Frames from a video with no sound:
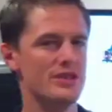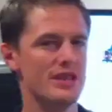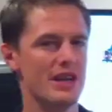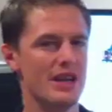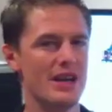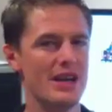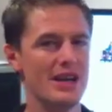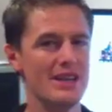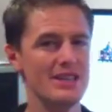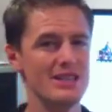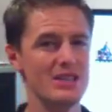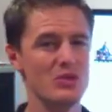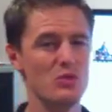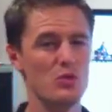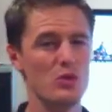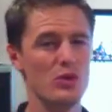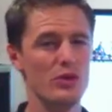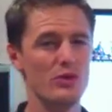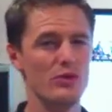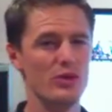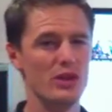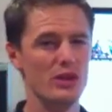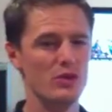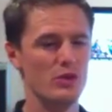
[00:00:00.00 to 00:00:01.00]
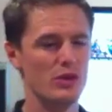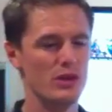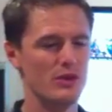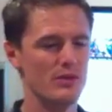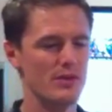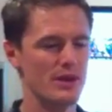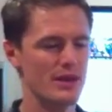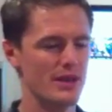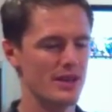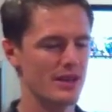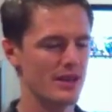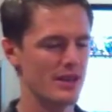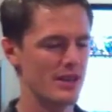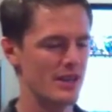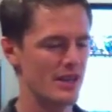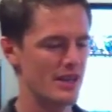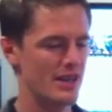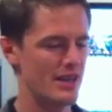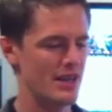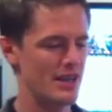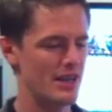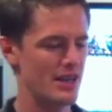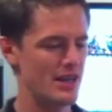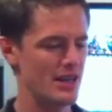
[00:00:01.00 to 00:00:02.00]
you start out is you really want to make
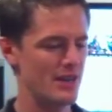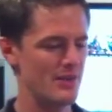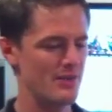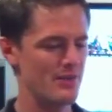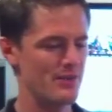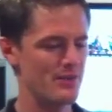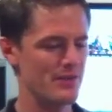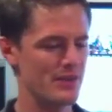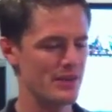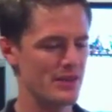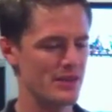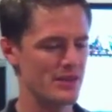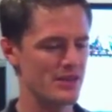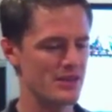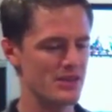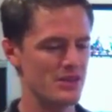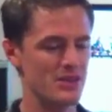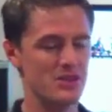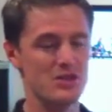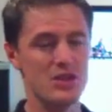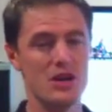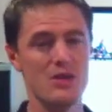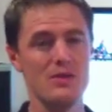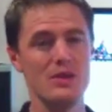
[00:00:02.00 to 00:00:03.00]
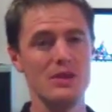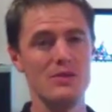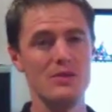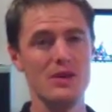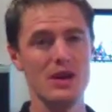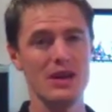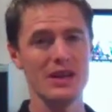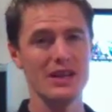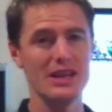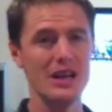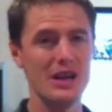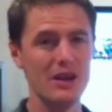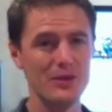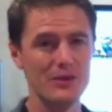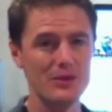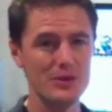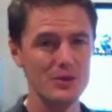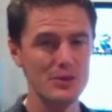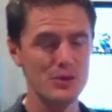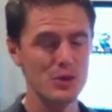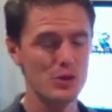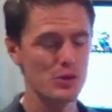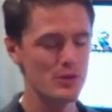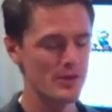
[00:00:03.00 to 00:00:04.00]
your time on the bike
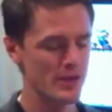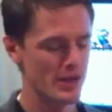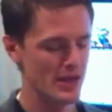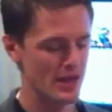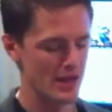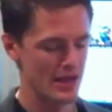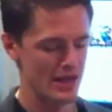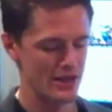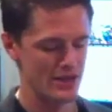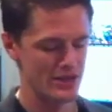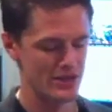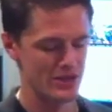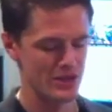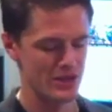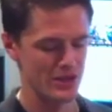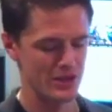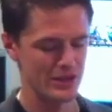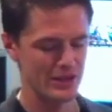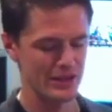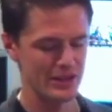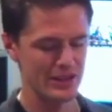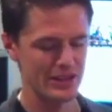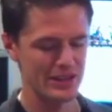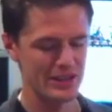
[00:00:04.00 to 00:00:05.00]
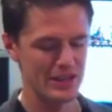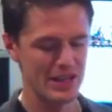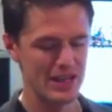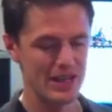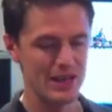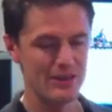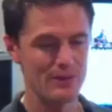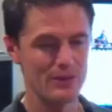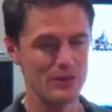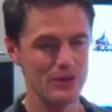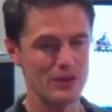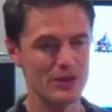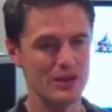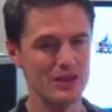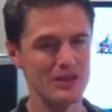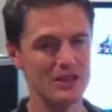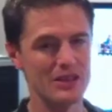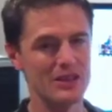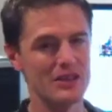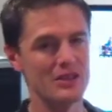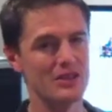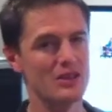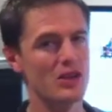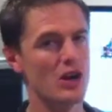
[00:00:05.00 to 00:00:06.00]
comfortable, and certainly
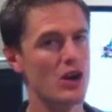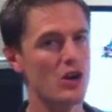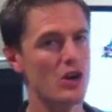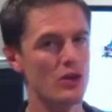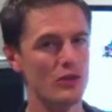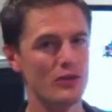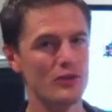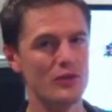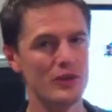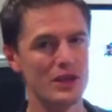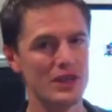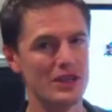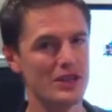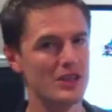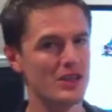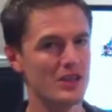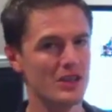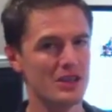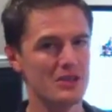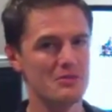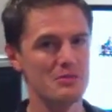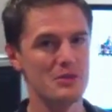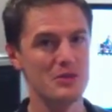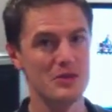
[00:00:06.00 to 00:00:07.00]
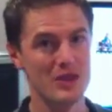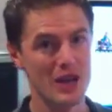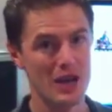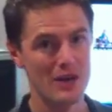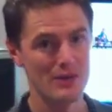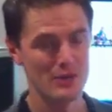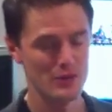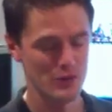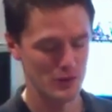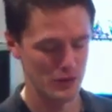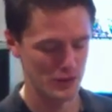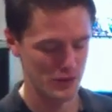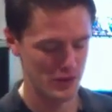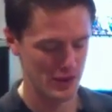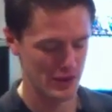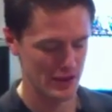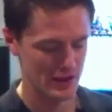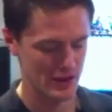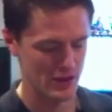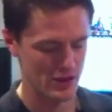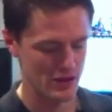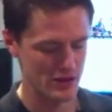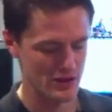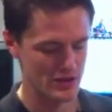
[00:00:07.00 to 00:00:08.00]
your cold feet, you're not going to be comfortable for very
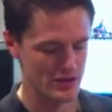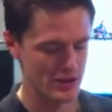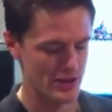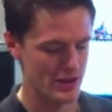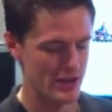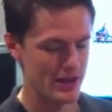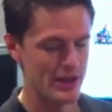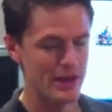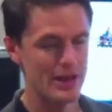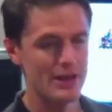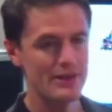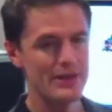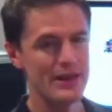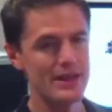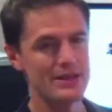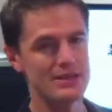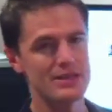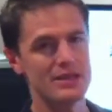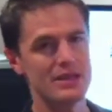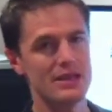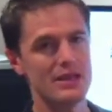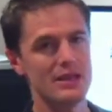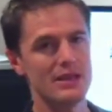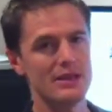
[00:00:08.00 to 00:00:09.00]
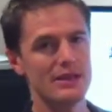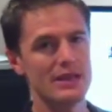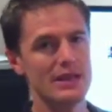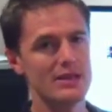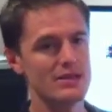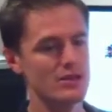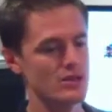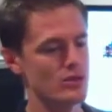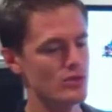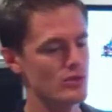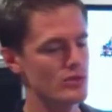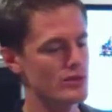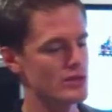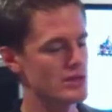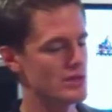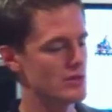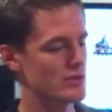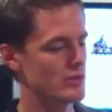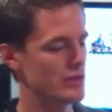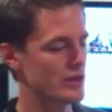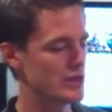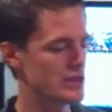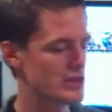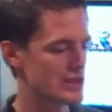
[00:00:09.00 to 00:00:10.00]
long, so that's a good
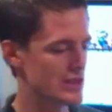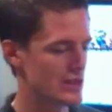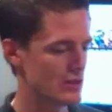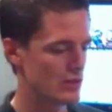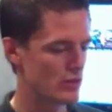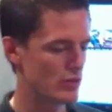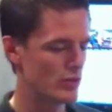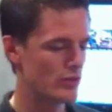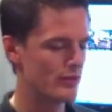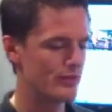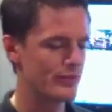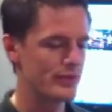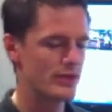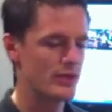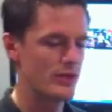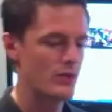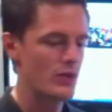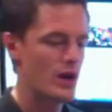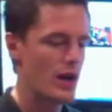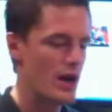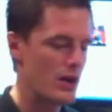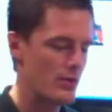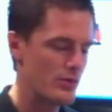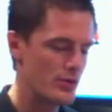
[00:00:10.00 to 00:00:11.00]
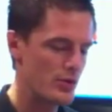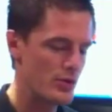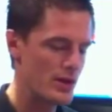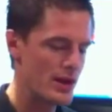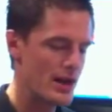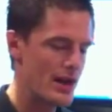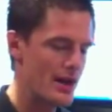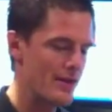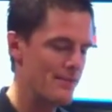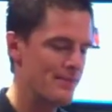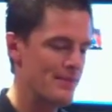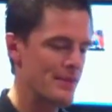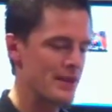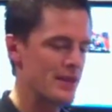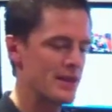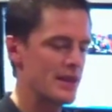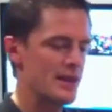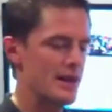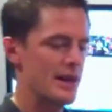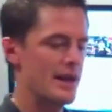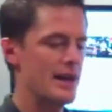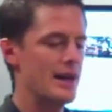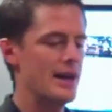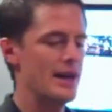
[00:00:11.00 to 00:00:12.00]
simple addition that will help you out.
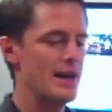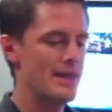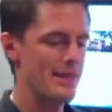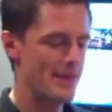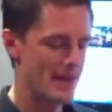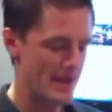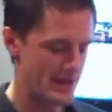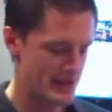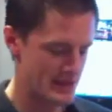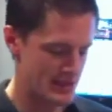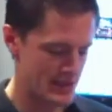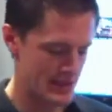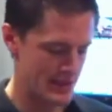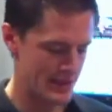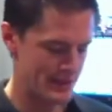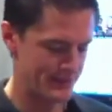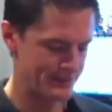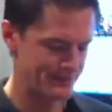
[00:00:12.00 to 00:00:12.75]
That's